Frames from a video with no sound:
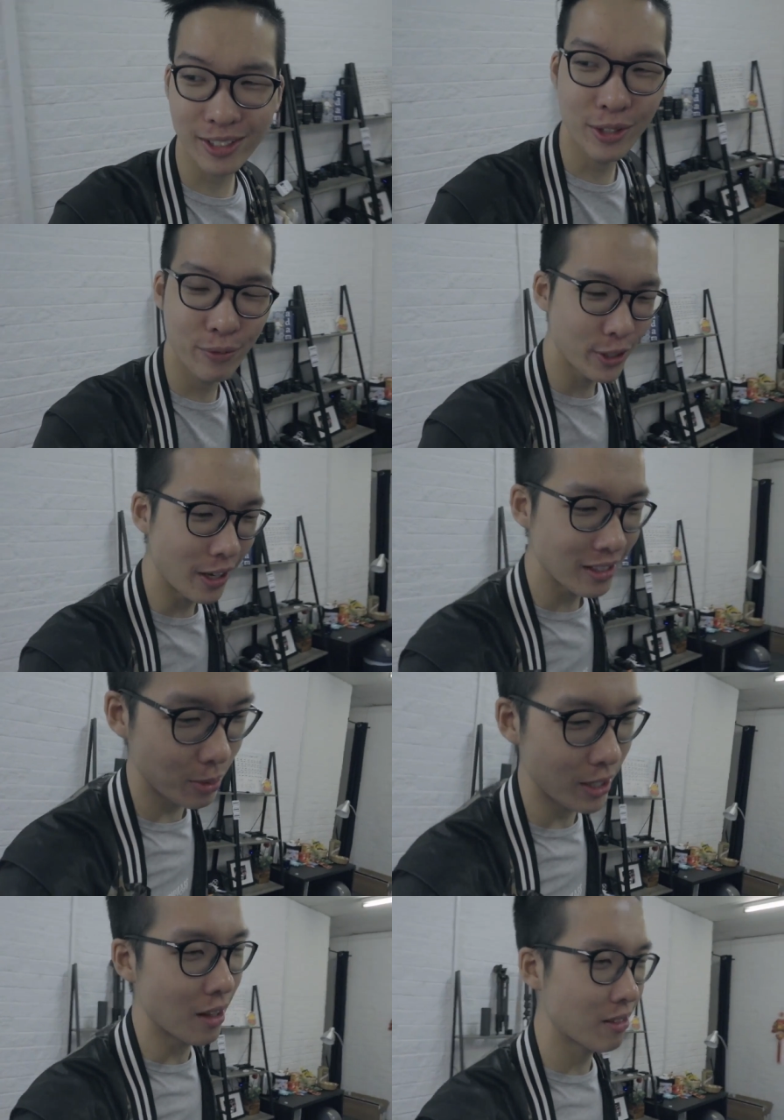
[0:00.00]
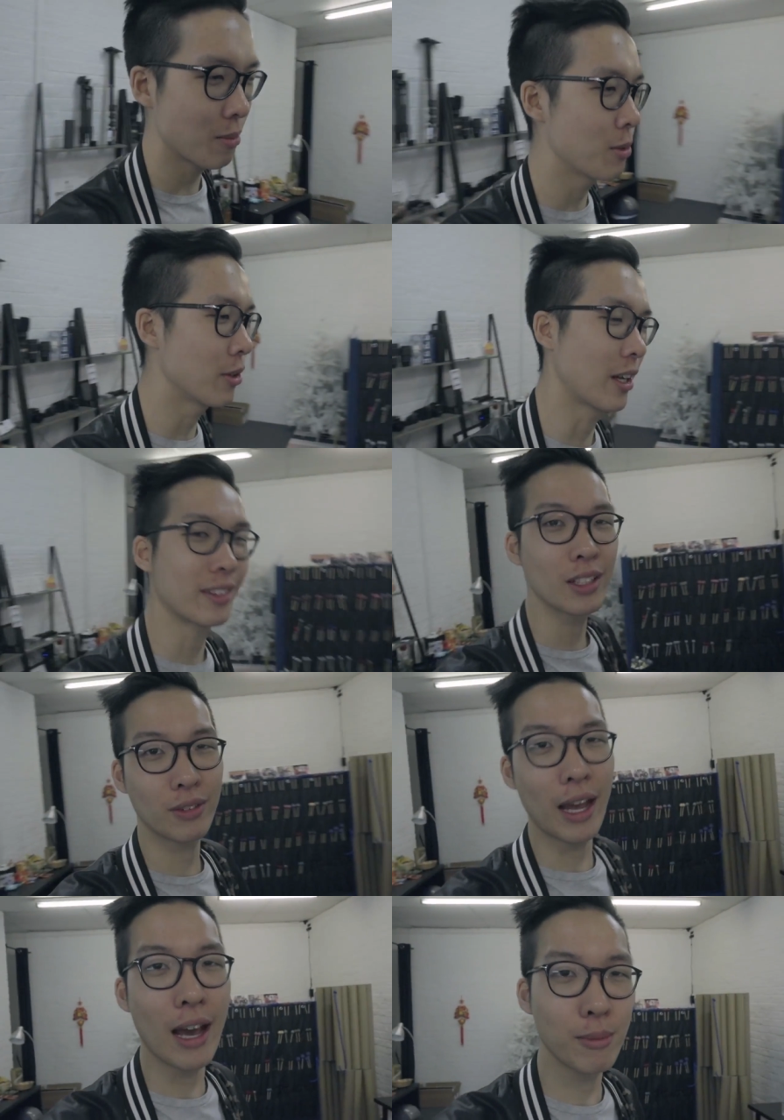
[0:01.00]
A lot of you guys have been asking me what I think
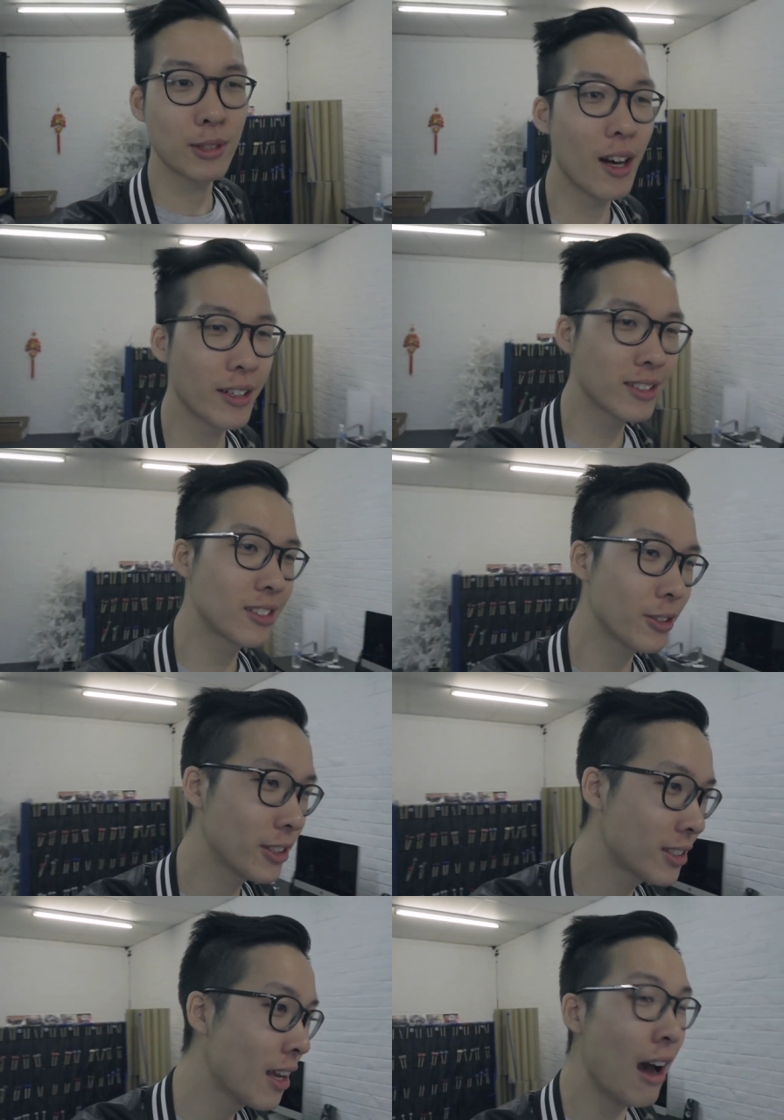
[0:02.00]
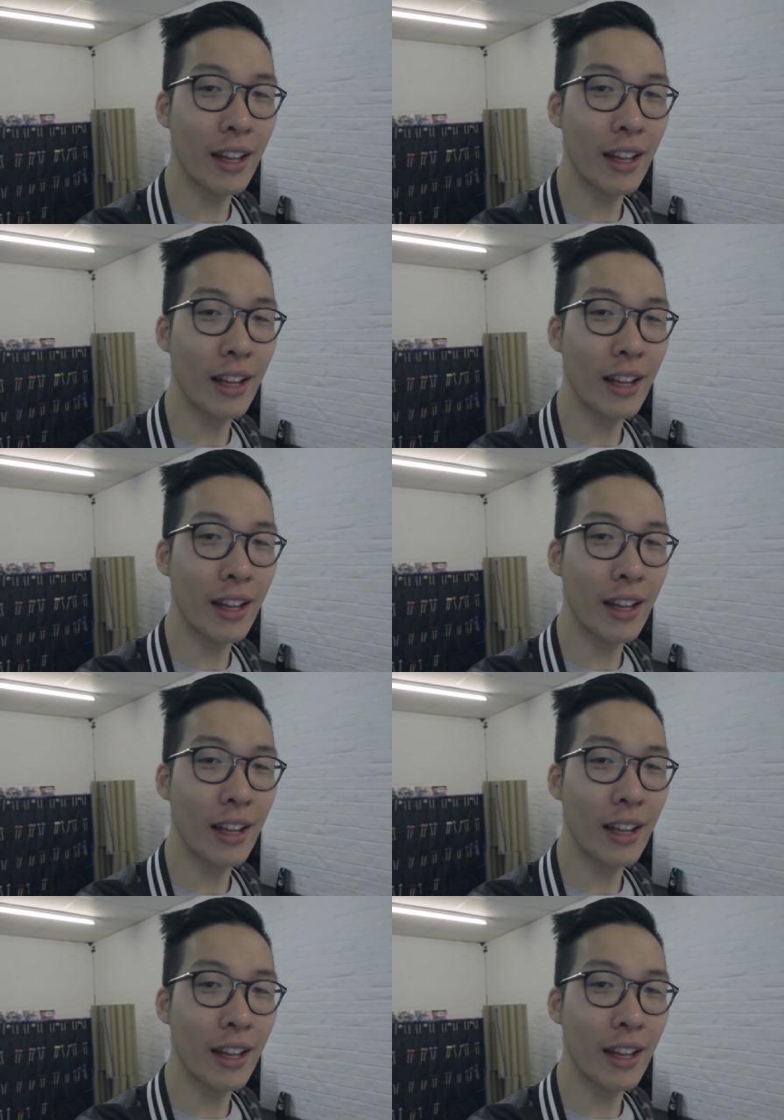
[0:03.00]
of the Adams Artist series.